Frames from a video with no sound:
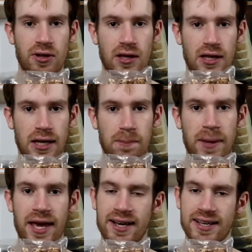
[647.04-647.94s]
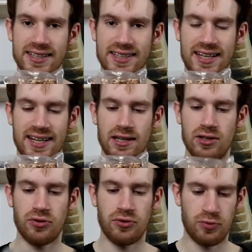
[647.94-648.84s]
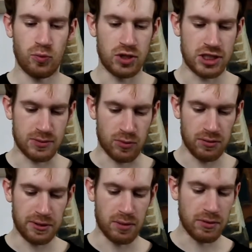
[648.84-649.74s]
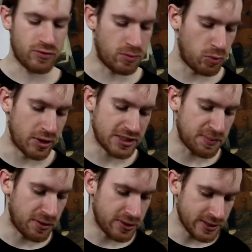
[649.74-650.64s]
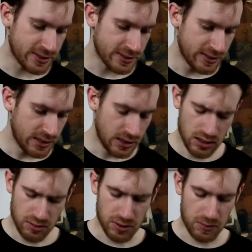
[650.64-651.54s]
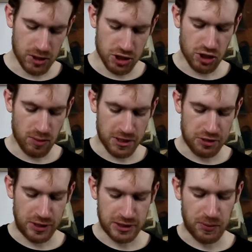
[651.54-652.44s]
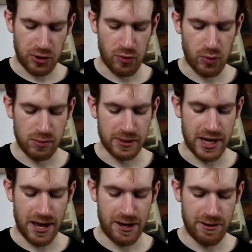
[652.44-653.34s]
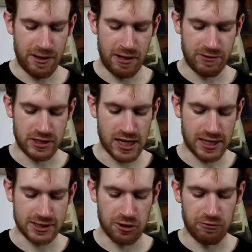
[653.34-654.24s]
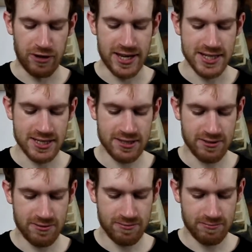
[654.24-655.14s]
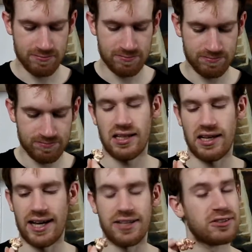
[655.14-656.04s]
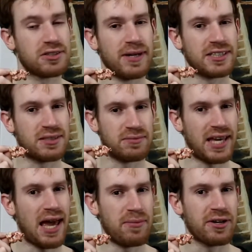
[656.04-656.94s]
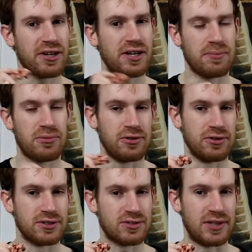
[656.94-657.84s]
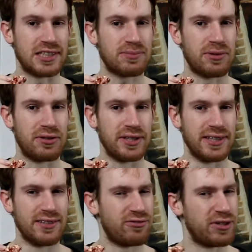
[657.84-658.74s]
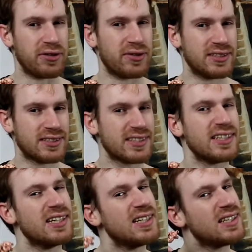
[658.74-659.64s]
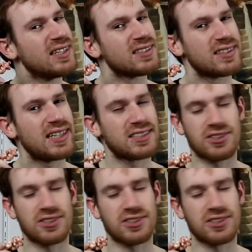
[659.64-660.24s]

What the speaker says: like pink in there, which is probably coming from the raspberries. But I'm not sure how much raspberry will be there if it's like so faint. I do smell some chemically produced raspberry fragrance. So that's